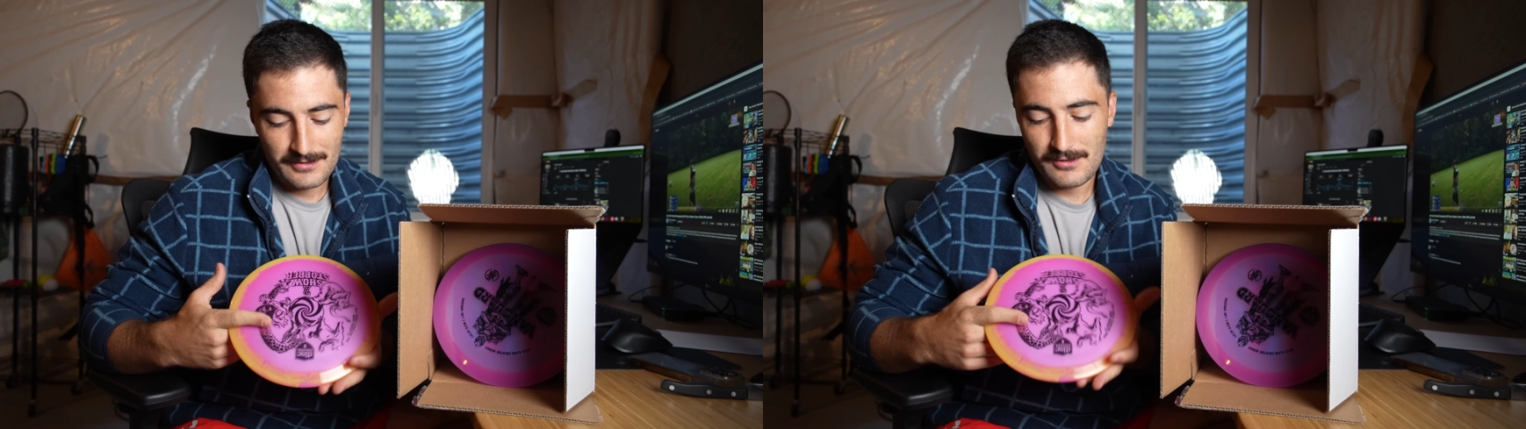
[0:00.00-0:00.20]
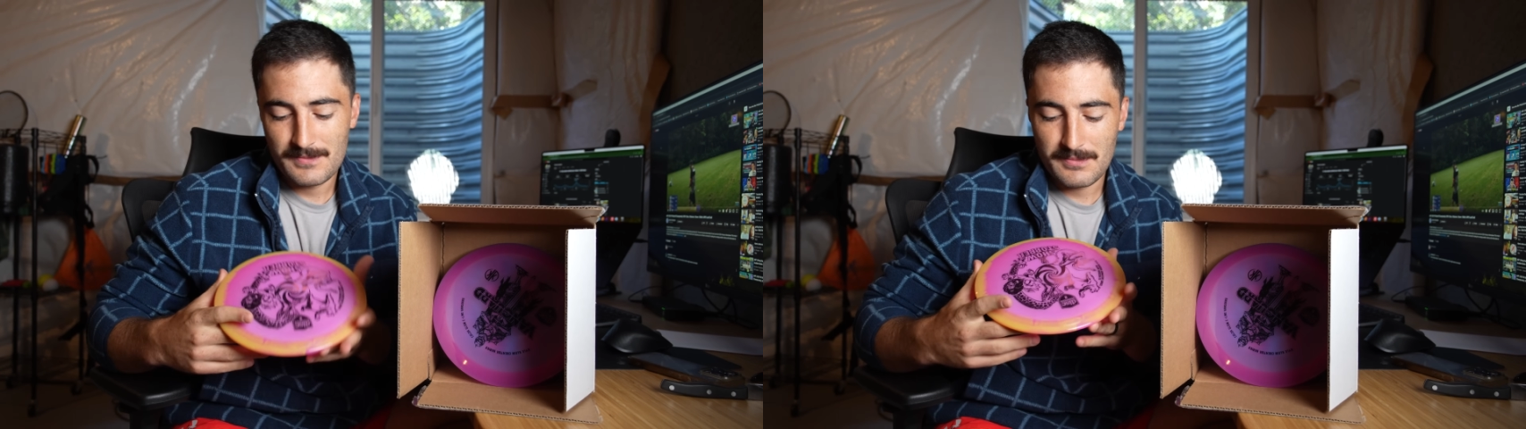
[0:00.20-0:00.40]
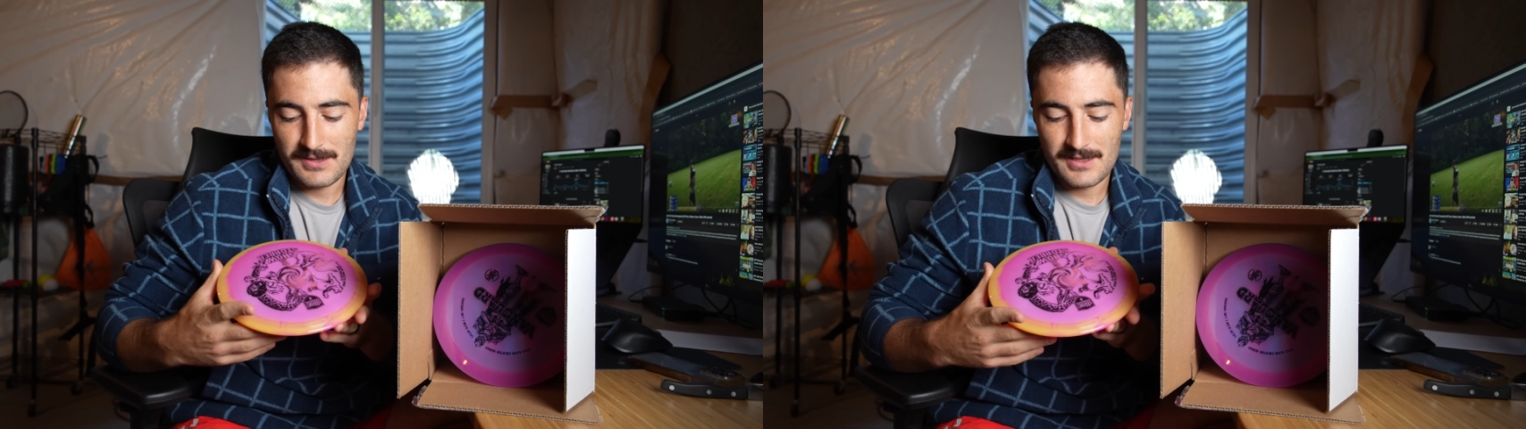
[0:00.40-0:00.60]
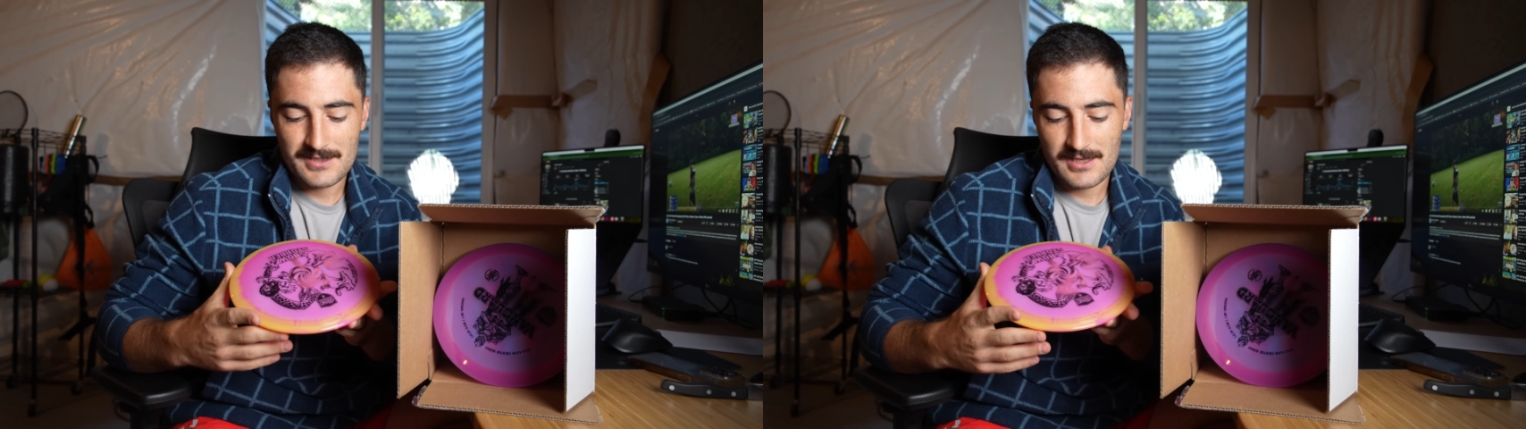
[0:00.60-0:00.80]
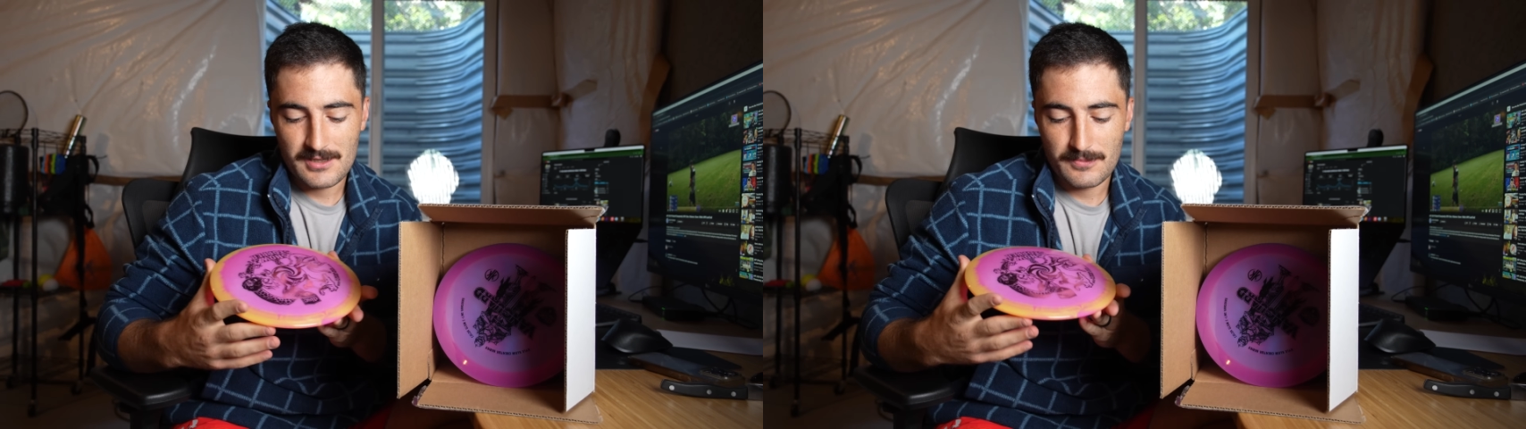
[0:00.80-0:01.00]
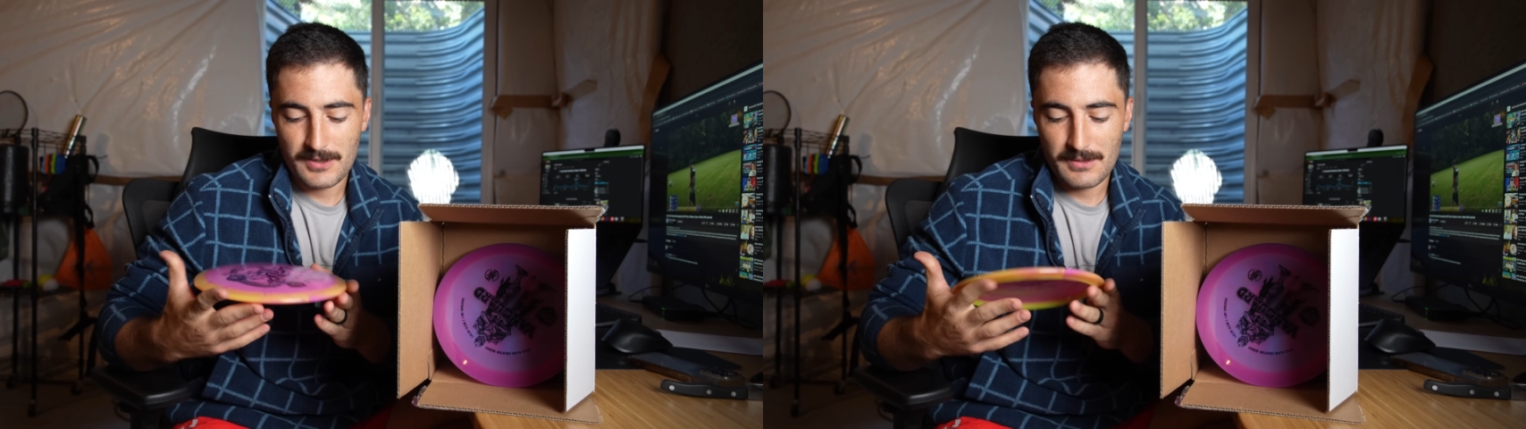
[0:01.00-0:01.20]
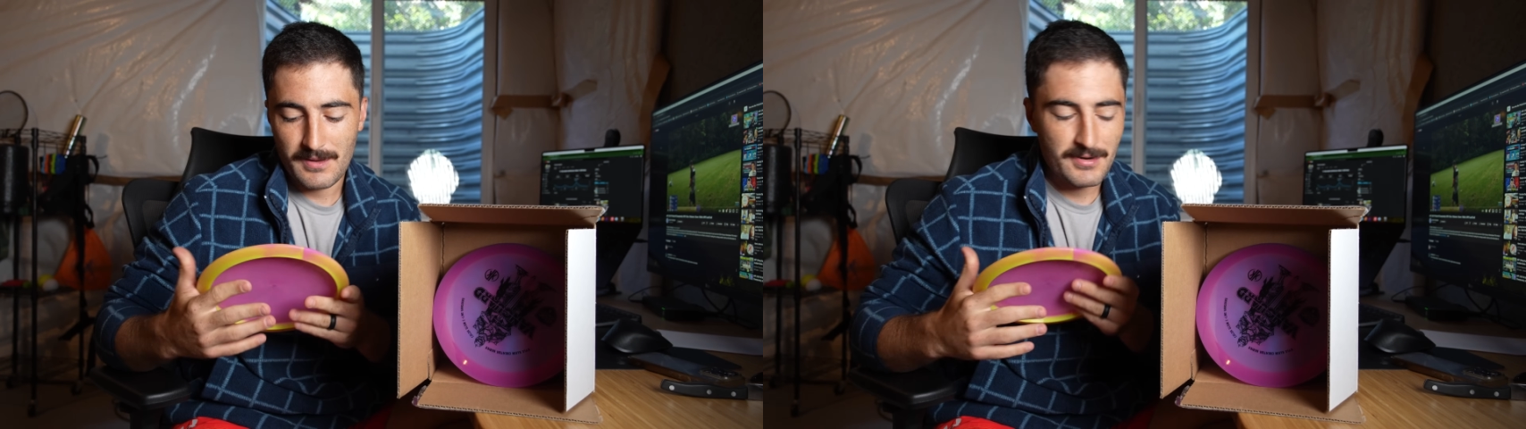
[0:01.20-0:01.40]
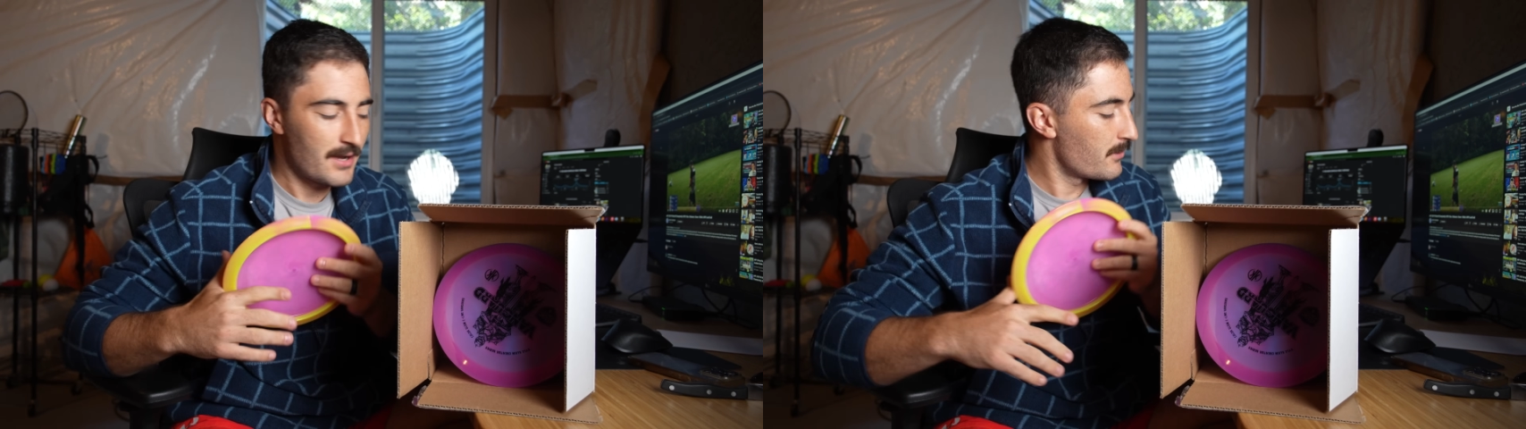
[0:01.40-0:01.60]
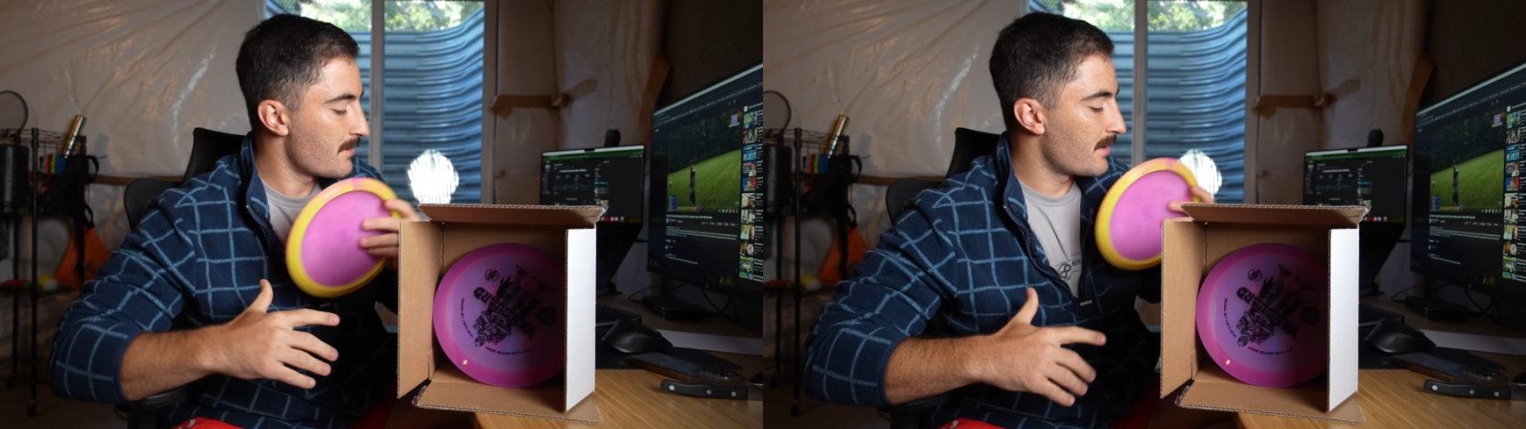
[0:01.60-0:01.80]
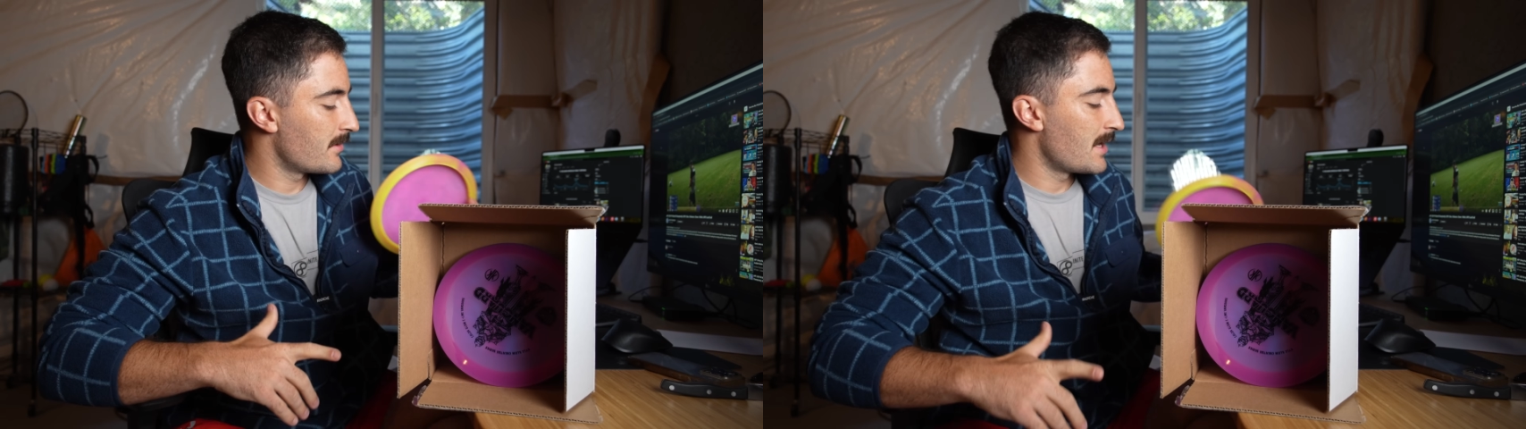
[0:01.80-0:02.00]
Well, maybe they'd say that buddy, maybe not. We
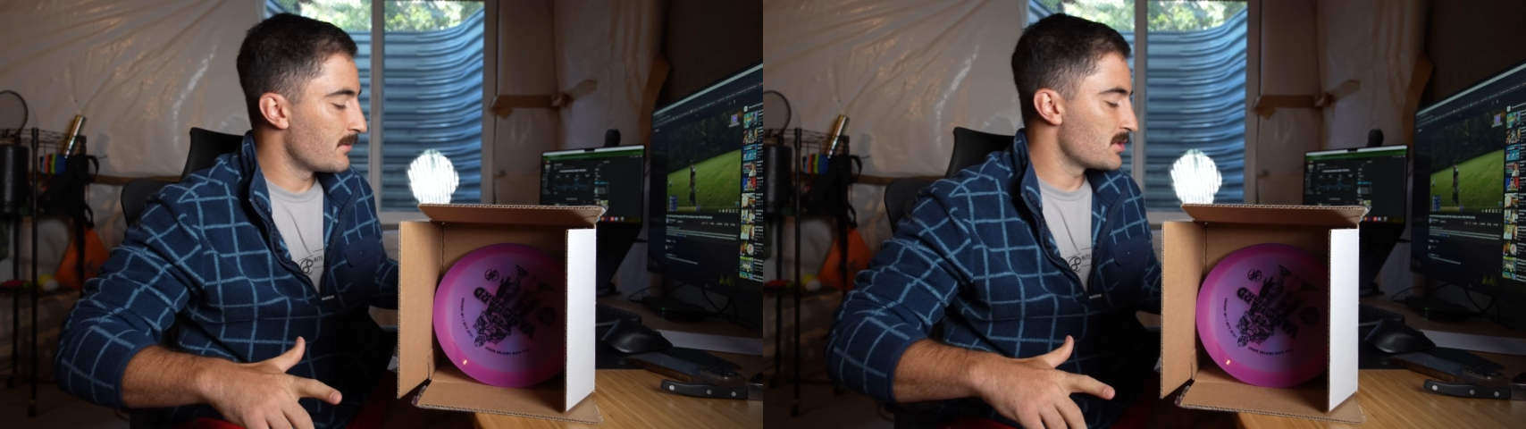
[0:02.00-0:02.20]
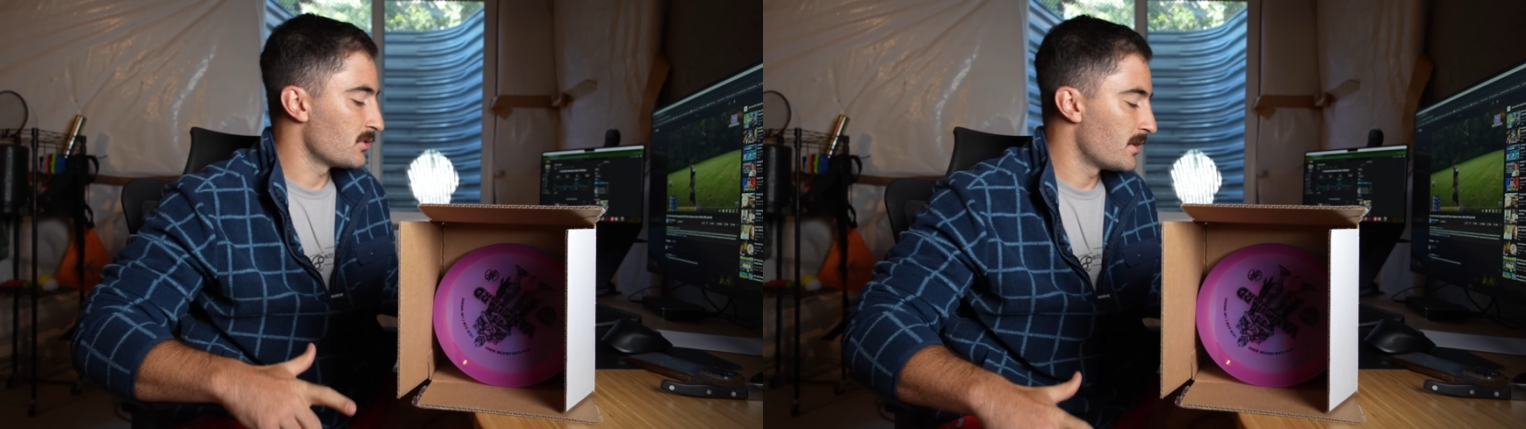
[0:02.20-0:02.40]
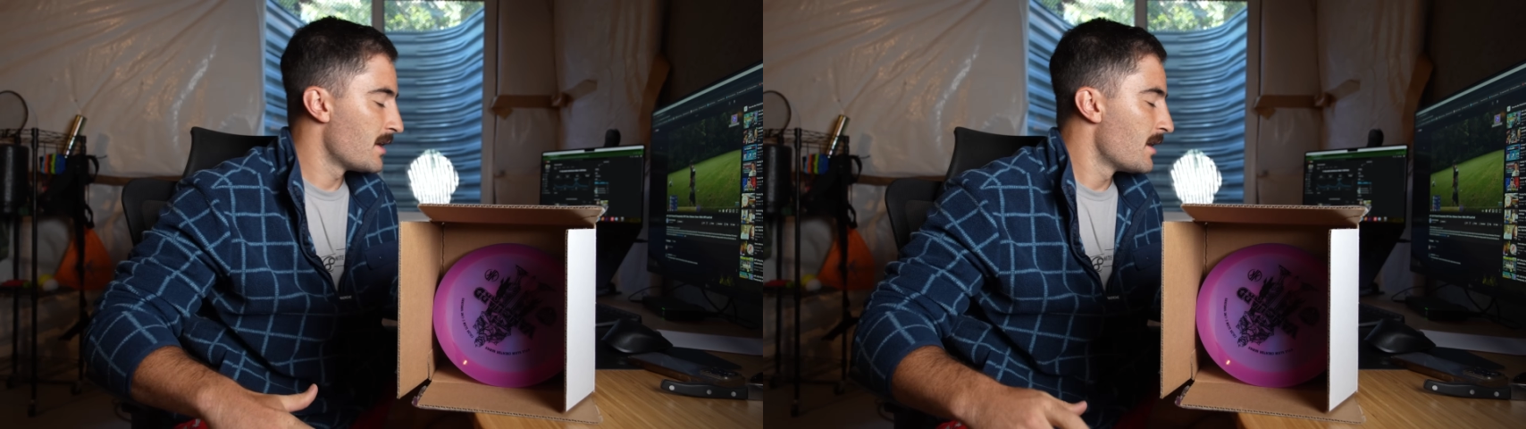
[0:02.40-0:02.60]
met and we chilled.